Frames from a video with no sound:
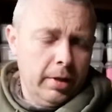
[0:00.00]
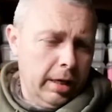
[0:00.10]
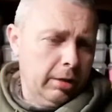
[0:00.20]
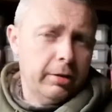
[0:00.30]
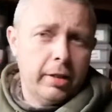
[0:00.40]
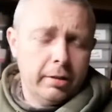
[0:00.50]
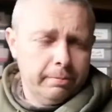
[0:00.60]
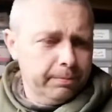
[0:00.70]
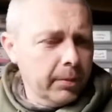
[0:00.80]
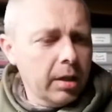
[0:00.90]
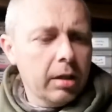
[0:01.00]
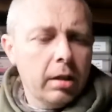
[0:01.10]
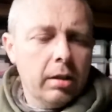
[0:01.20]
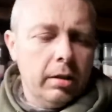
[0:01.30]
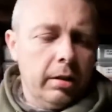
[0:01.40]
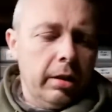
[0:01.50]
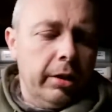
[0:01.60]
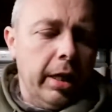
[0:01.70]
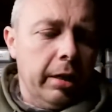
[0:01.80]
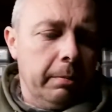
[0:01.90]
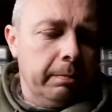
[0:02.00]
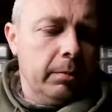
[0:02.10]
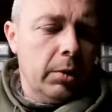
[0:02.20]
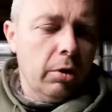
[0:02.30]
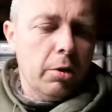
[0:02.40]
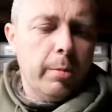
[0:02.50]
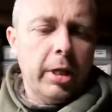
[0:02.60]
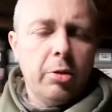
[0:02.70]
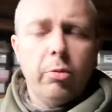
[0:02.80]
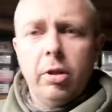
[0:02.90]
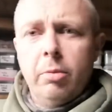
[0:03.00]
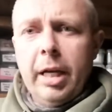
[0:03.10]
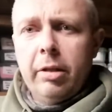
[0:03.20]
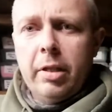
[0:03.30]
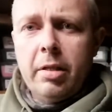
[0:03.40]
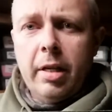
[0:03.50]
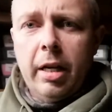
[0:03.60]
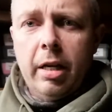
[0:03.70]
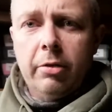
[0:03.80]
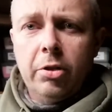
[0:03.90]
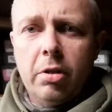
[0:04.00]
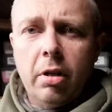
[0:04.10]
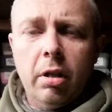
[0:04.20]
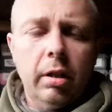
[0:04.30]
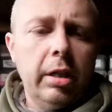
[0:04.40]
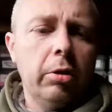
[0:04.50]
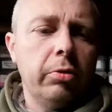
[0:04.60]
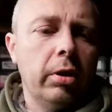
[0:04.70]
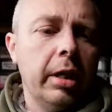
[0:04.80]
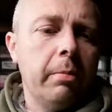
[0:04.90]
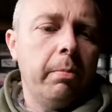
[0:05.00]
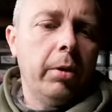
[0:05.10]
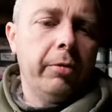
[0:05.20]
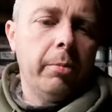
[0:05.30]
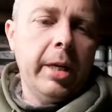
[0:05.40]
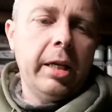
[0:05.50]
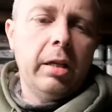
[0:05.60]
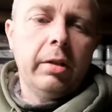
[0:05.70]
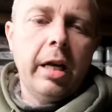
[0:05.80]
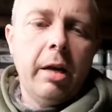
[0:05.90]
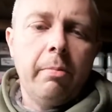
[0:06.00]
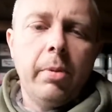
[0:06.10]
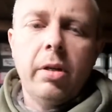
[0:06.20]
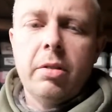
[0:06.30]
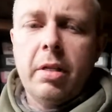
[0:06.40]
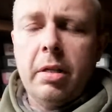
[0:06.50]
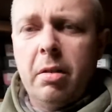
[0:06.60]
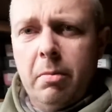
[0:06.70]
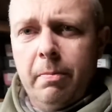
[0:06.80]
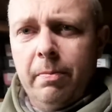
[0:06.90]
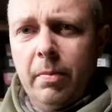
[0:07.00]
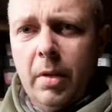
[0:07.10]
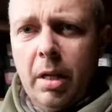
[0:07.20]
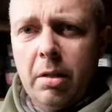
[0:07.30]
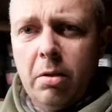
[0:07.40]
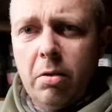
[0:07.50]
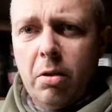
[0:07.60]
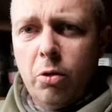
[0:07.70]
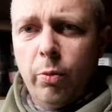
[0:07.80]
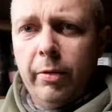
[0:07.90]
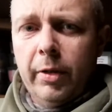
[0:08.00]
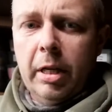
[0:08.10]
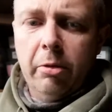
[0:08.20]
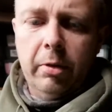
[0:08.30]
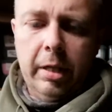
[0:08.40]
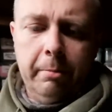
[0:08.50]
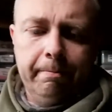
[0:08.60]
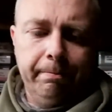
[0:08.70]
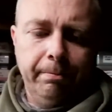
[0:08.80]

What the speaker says: Yeah, all right. Okay, so I'll splice one up. Now this here, I've just got a little running buffer bead on there because it's just a swivel only.